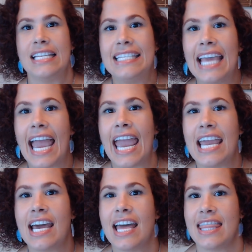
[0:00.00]

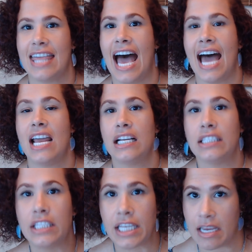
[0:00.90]
Take that
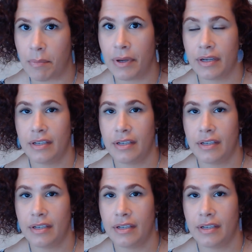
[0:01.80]
leap.